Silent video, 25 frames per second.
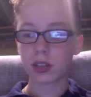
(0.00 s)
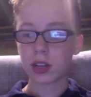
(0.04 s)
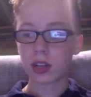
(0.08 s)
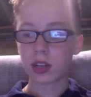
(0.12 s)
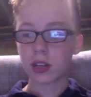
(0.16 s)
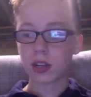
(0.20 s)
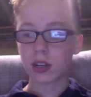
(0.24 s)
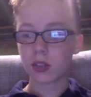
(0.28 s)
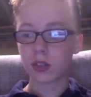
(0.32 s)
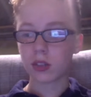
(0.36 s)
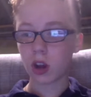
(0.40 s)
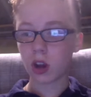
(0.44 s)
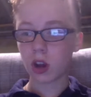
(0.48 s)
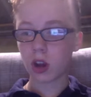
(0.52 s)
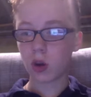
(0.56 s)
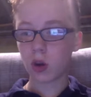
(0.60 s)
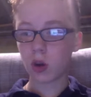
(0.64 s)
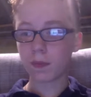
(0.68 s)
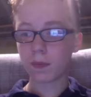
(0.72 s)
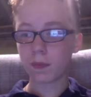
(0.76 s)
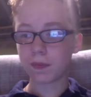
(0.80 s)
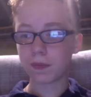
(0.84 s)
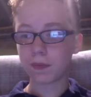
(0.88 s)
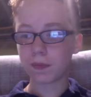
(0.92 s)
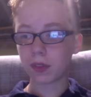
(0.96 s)
So,
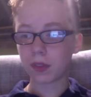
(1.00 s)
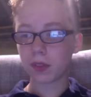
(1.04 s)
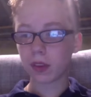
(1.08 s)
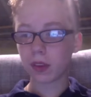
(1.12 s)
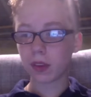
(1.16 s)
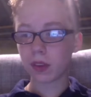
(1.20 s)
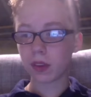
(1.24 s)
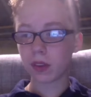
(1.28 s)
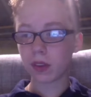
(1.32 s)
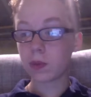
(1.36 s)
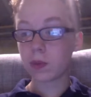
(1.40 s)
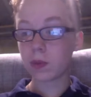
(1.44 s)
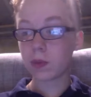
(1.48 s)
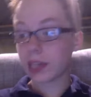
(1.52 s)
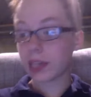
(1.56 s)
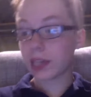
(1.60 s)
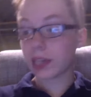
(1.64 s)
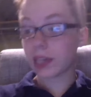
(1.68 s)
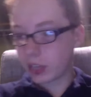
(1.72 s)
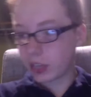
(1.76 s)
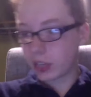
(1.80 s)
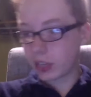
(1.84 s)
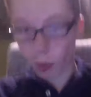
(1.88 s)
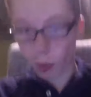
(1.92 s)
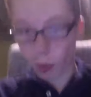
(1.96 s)
speaking of
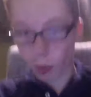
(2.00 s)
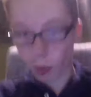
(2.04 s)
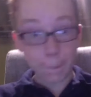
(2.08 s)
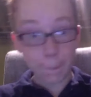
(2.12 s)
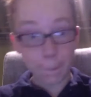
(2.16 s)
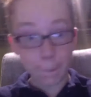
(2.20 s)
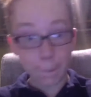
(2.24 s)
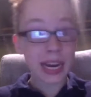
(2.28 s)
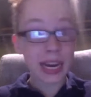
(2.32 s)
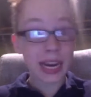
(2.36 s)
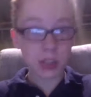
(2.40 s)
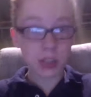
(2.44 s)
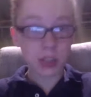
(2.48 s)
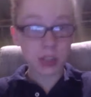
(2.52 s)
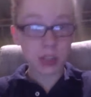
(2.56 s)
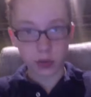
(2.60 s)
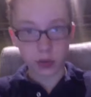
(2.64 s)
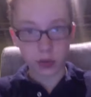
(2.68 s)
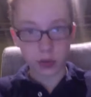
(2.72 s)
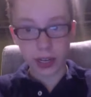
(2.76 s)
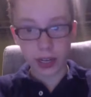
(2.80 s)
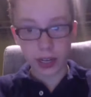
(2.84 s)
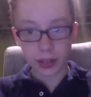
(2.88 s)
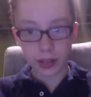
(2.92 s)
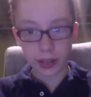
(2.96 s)
Cedar Point, Mean
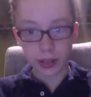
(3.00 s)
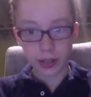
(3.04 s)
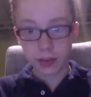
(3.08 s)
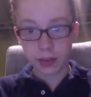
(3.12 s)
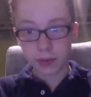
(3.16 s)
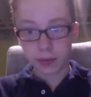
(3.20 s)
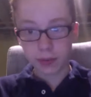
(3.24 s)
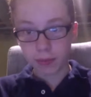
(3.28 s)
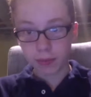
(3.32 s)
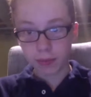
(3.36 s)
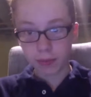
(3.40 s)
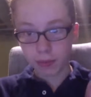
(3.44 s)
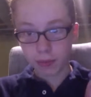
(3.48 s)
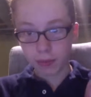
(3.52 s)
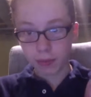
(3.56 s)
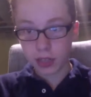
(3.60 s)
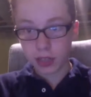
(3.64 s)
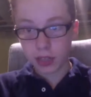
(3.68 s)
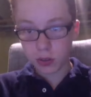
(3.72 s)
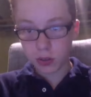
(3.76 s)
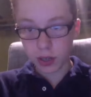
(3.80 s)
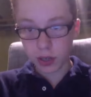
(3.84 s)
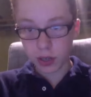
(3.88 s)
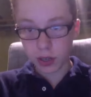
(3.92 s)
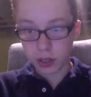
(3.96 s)
Streak. Mean
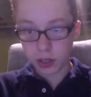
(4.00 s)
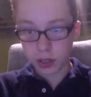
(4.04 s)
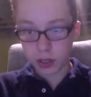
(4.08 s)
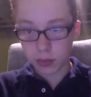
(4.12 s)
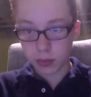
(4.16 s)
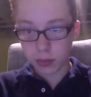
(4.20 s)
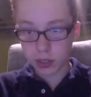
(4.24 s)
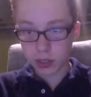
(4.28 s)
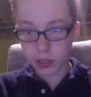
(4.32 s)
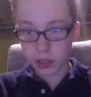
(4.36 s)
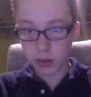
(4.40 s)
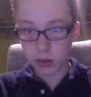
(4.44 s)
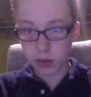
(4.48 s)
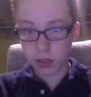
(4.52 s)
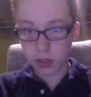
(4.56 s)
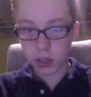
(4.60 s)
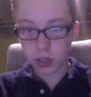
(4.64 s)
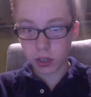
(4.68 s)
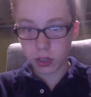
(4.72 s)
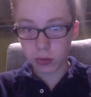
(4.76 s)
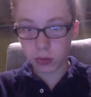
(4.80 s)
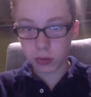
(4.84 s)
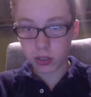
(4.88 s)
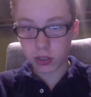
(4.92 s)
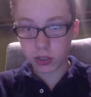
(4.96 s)
Streak. But still,
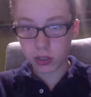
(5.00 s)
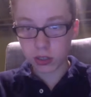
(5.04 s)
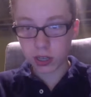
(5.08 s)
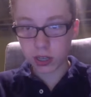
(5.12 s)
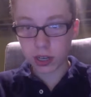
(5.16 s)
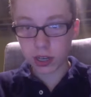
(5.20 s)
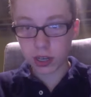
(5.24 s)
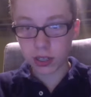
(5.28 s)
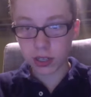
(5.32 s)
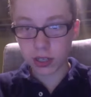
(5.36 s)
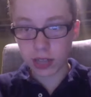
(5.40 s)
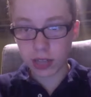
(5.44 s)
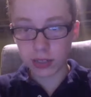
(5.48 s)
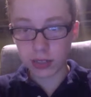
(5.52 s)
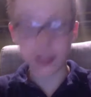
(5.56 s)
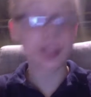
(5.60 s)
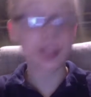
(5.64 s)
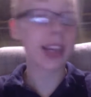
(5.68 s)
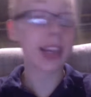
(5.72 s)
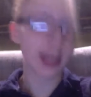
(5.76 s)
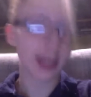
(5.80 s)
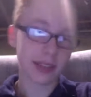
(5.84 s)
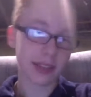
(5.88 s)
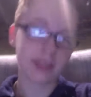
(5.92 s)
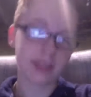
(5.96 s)
Knoebels is like a classic.
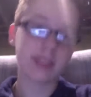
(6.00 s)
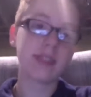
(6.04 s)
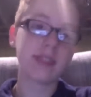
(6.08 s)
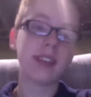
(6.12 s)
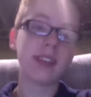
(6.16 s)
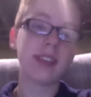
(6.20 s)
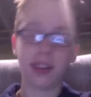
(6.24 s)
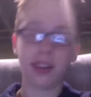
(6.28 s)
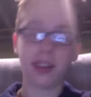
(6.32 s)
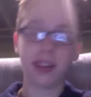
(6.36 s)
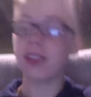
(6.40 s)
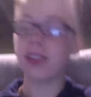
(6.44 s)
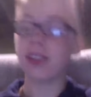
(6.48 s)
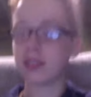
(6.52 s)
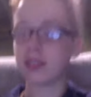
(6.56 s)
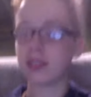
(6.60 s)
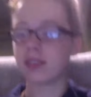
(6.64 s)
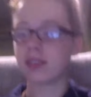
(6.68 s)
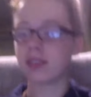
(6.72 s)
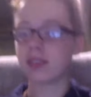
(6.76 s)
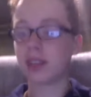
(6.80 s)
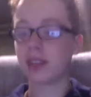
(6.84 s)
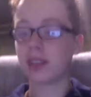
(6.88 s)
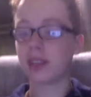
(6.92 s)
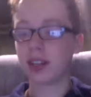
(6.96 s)
Yes, it is
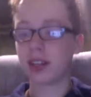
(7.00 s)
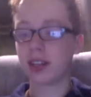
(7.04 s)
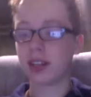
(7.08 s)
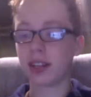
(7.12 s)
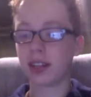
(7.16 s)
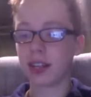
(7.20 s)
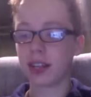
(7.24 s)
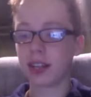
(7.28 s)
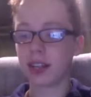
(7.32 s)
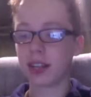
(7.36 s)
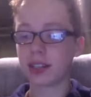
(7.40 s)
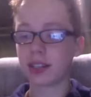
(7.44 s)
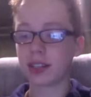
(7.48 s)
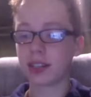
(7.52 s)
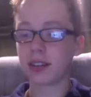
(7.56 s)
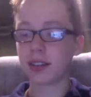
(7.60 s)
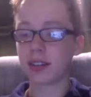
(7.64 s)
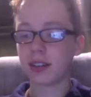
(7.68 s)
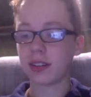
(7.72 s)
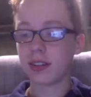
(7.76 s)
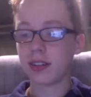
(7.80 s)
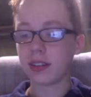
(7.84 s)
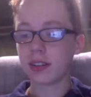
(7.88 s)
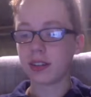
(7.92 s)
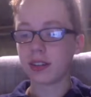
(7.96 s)
like a classic.
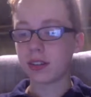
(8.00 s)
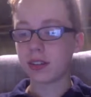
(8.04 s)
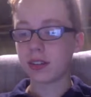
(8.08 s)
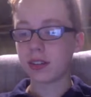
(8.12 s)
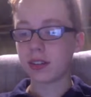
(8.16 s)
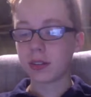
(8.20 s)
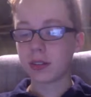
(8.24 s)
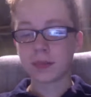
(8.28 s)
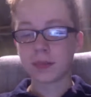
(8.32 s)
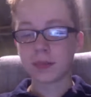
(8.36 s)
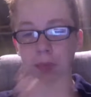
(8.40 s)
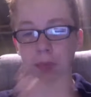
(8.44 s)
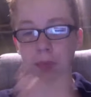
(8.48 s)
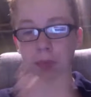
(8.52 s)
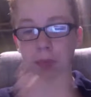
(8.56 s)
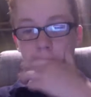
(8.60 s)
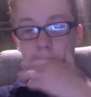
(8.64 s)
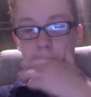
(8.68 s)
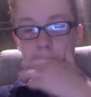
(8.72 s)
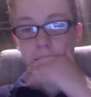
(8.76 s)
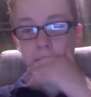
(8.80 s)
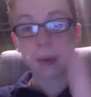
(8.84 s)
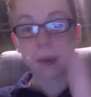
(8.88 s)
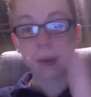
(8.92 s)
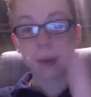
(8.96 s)

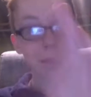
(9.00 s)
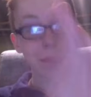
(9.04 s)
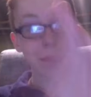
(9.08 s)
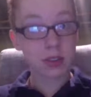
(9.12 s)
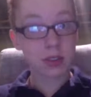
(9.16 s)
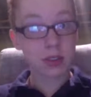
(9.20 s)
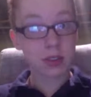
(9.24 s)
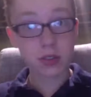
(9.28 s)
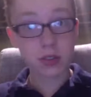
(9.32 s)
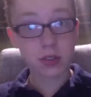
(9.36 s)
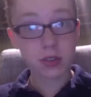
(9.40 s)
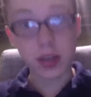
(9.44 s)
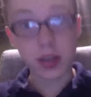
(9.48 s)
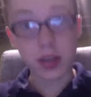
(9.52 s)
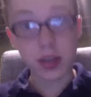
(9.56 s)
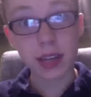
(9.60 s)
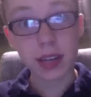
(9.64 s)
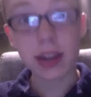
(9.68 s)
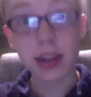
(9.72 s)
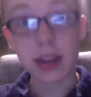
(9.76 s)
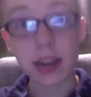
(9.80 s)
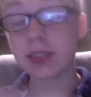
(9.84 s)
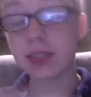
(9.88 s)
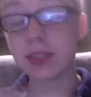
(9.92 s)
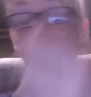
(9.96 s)
Mean Streak
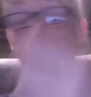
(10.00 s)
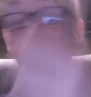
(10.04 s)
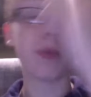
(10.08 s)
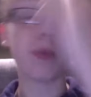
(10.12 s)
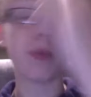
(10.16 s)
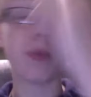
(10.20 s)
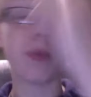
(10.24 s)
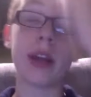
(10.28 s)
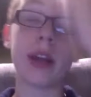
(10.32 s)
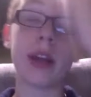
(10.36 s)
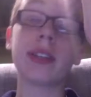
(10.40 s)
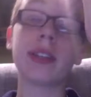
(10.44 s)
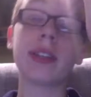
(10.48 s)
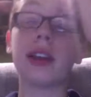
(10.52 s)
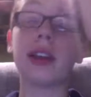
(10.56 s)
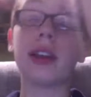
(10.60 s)
at Cedar Point.